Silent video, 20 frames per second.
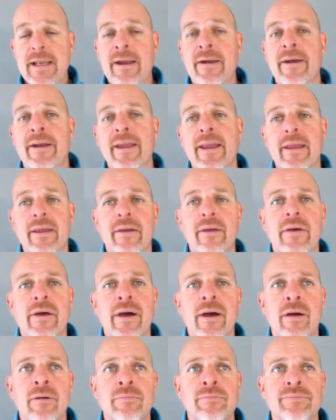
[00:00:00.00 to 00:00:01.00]
Eric
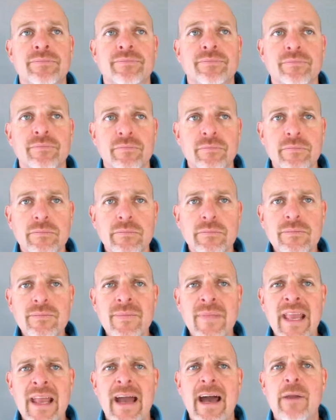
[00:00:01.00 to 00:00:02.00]

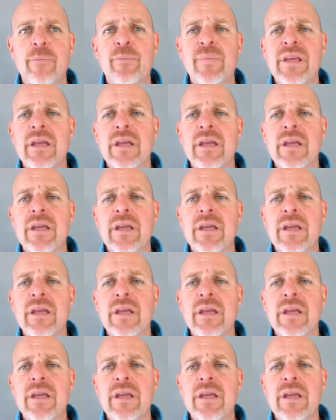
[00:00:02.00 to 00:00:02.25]
at